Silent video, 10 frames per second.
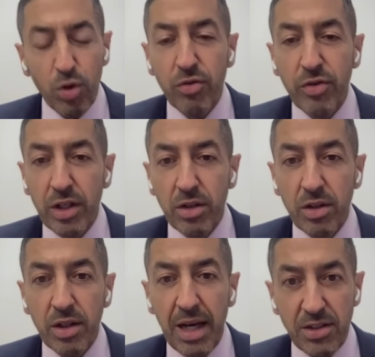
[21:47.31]
motor
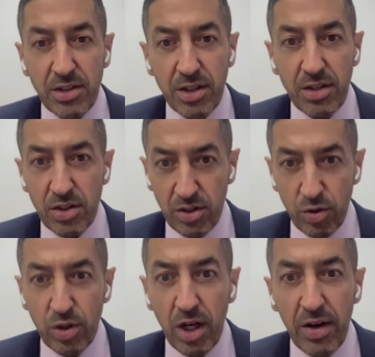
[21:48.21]
vehicle accidents,
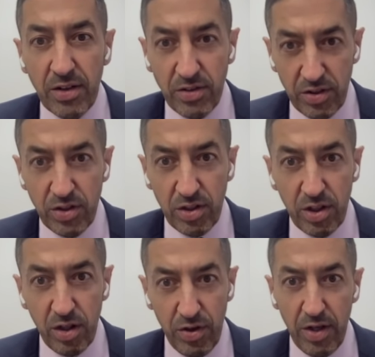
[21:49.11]
so car accidents
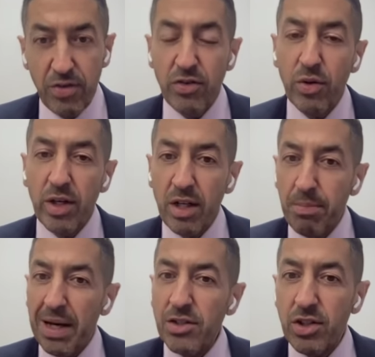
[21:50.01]
and car deaths. So in
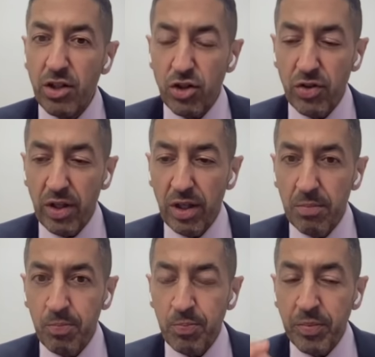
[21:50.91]
the past century,
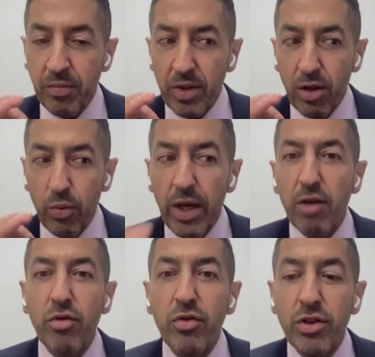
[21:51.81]

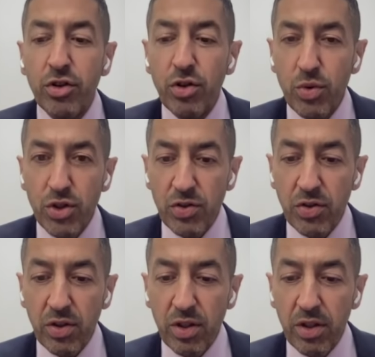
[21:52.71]
we have
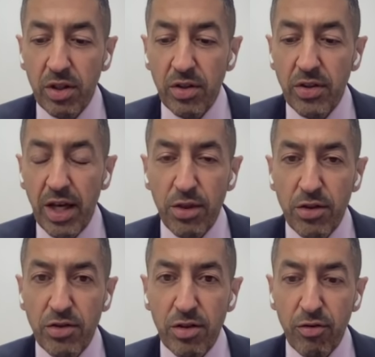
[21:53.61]
reduced
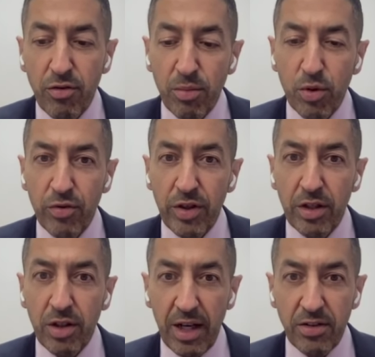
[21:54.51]
deaths from motor
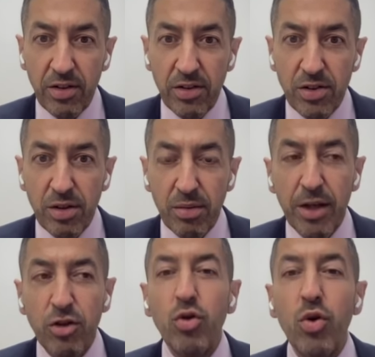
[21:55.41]
vehicle accidents
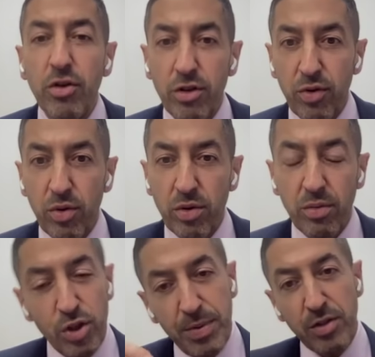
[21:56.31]
by 200-fold,
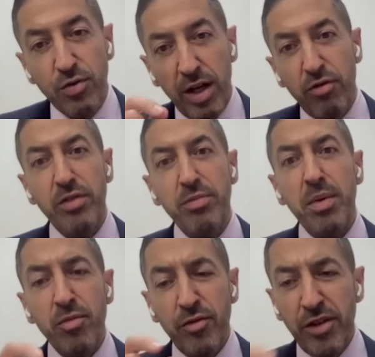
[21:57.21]
which means for every
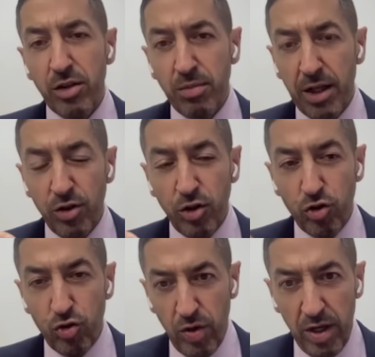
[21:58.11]
vehicle mile
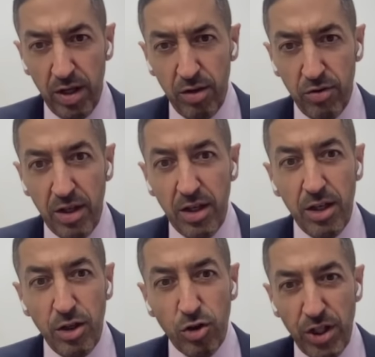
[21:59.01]
you drive,
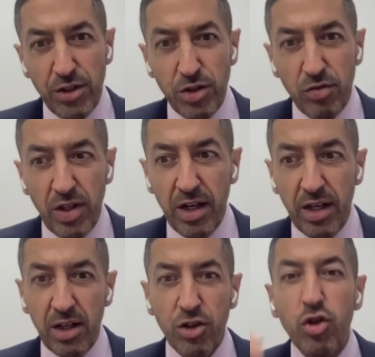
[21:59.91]
your chances of
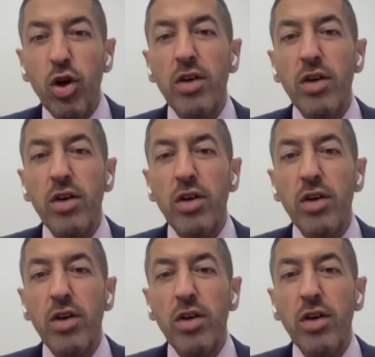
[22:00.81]
dying are